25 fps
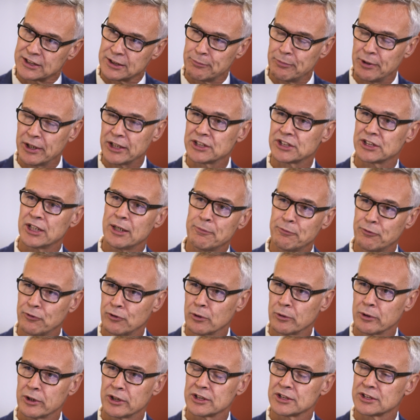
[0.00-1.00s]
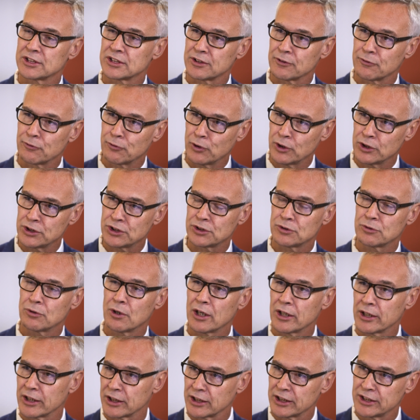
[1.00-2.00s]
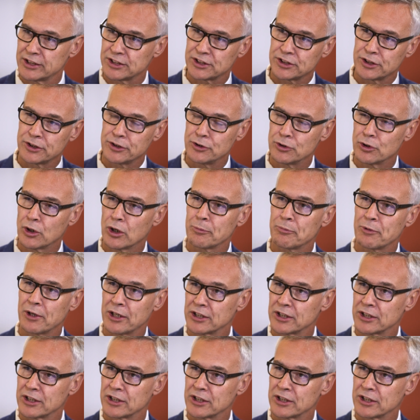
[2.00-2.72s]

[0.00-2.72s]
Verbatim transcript: It's a big step forward. It's the first drug, at least in Europe,